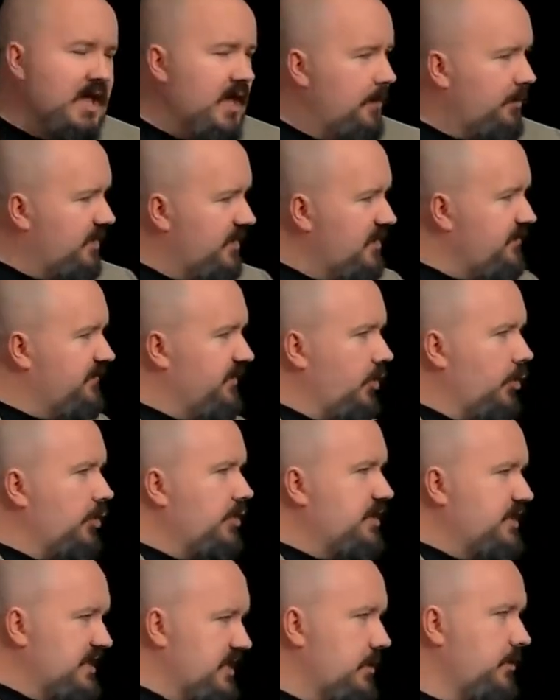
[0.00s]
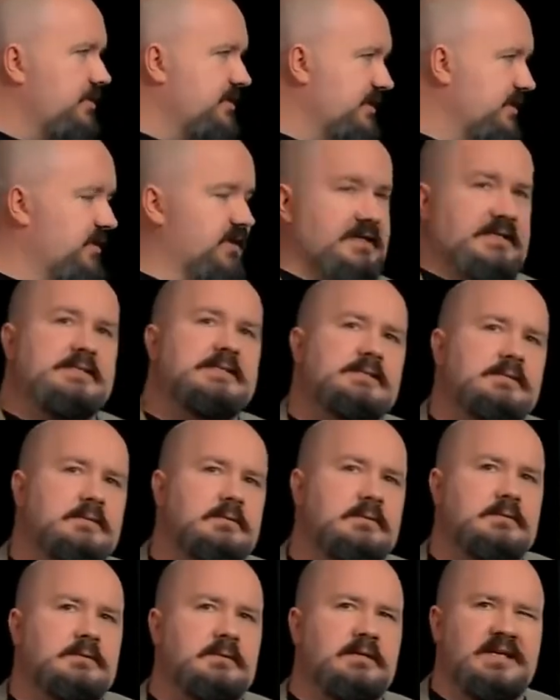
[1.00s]
But if you're new to this,
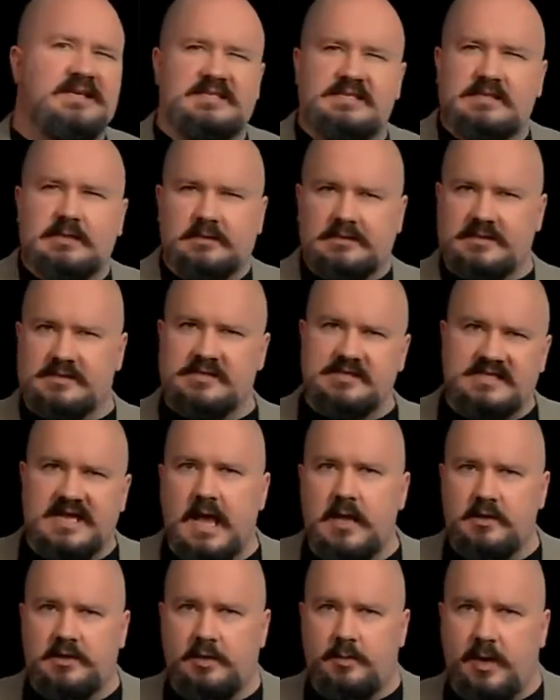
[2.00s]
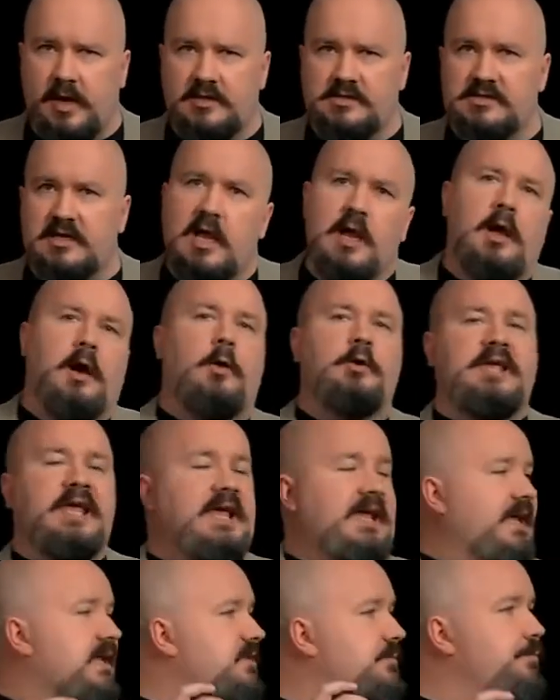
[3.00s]
it still doesn't tell you much. Okay,
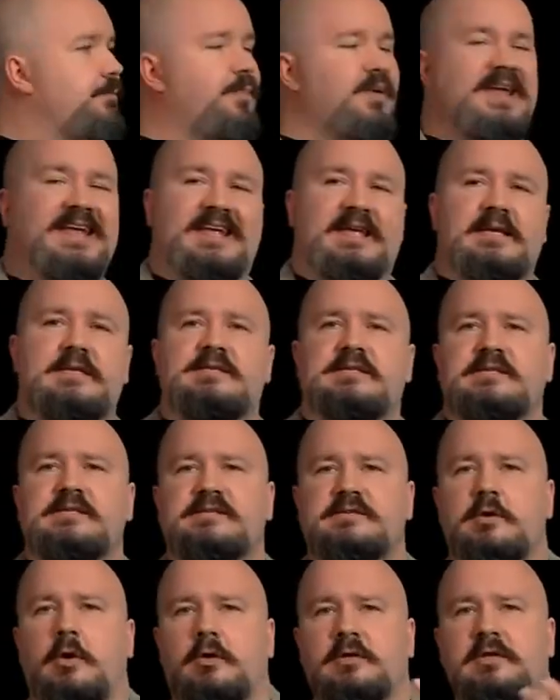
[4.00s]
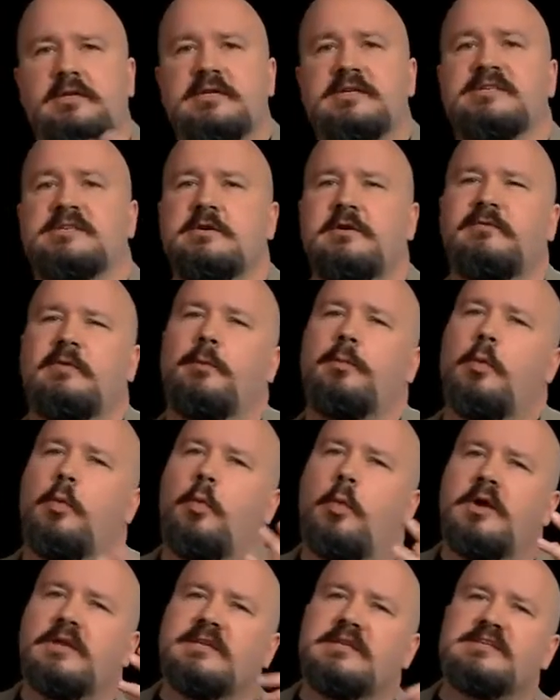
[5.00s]
it's big, it's installed on a server, but
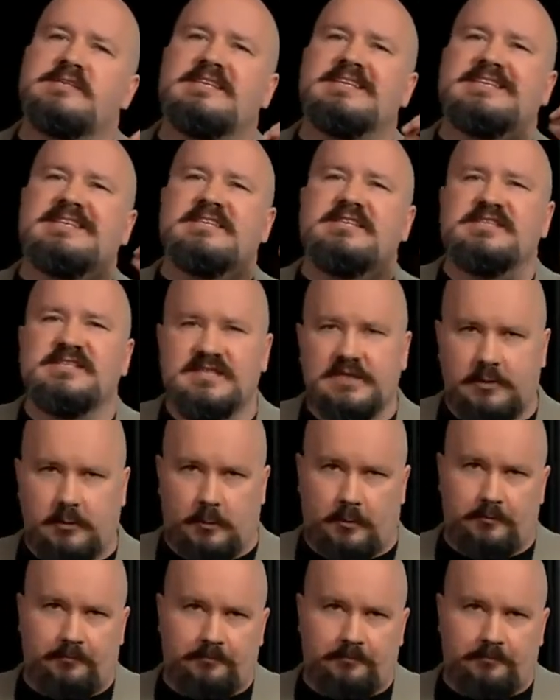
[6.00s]
what does it do?